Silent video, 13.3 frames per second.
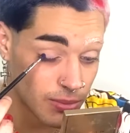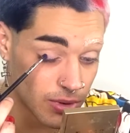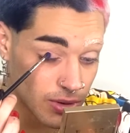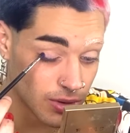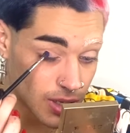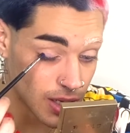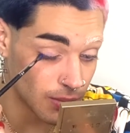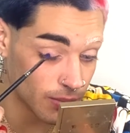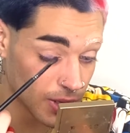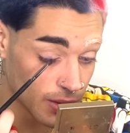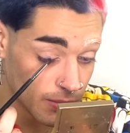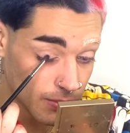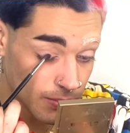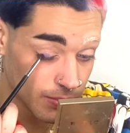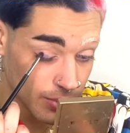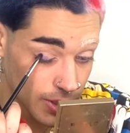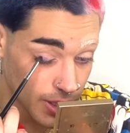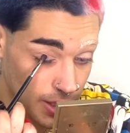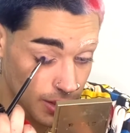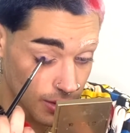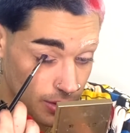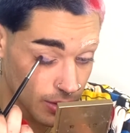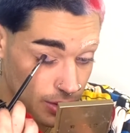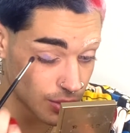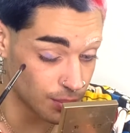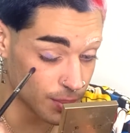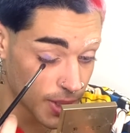gonna come and put it
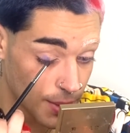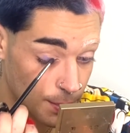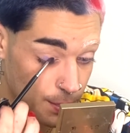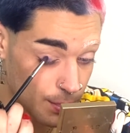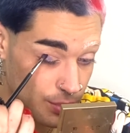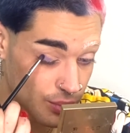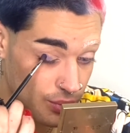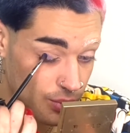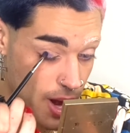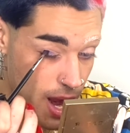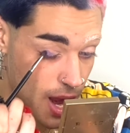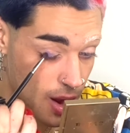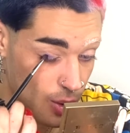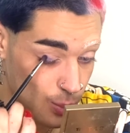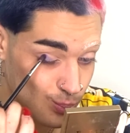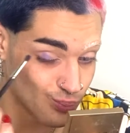on my brow.